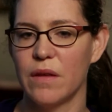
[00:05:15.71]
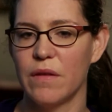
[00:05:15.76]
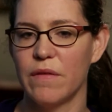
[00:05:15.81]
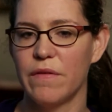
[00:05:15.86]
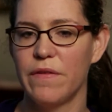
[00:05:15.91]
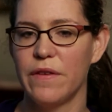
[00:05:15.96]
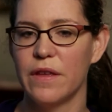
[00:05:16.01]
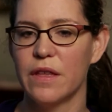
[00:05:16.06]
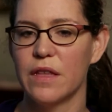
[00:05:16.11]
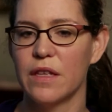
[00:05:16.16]

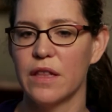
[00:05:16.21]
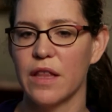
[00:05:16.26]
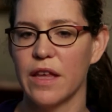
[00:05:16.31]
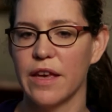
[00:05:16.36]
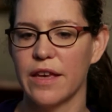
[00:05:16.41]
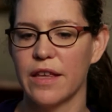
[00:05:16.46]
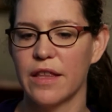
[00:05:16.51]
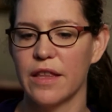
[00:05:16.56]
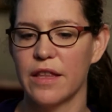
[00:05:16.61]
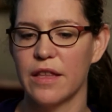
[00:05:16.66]
feeling
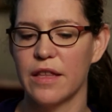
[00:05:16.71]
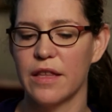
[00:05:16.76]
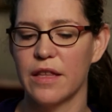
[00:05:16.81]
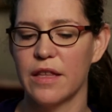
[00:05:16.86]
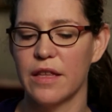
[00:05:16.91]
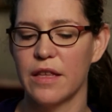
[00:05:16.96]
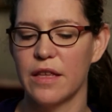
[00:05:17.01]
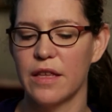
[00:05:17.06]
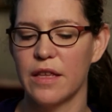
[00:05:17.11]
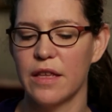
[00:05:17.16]
like
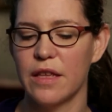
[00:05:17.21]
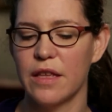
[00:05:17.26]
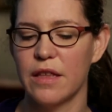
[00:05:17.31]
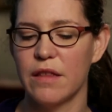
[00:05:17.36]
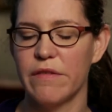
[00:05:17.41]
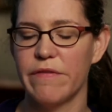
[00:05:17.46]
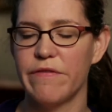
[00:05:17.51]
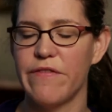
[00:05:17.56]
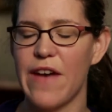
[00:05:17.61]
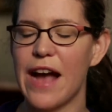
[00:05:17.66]

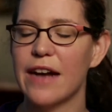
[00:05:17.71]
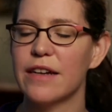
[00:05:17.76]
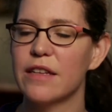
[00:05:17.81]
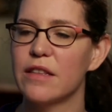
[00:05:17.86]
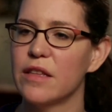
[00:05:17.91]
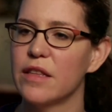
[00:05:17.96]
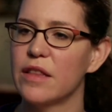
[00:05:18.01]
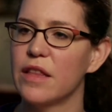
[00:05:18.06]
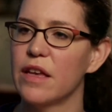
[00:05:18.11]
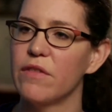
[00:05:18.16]
the
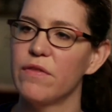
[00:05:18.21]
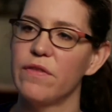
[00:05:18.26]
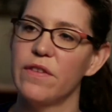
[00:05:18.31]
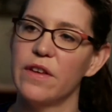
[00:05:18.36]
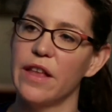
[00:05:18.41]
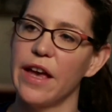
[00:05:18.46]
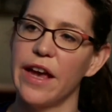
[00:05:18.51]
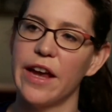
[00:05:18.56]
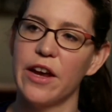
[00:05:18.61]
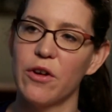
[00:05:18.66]
fact that they
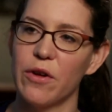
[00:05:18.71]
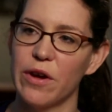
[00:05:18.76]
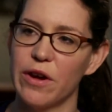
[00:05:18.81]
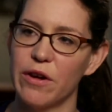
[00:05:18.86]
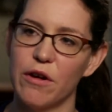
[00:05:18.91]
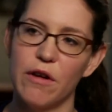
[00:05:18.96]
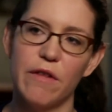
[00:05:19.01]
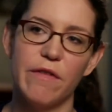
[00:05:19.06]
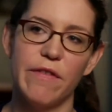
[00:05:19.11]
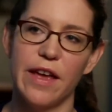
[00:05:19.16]
feel angry
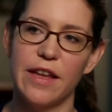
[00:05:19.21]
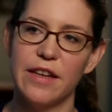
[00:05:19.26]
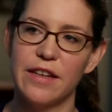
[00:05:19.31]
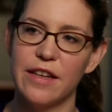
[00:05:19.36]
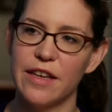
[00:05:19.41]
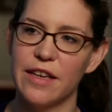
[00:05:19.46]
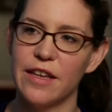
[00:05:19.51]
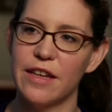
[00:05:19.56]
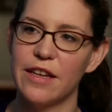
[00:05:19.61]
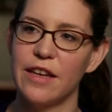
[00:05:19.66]
or
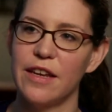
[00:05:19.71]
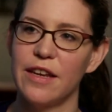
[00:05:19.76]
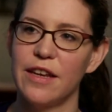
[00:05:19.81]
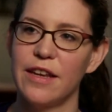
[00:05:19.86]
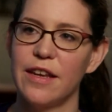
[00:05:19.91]
offended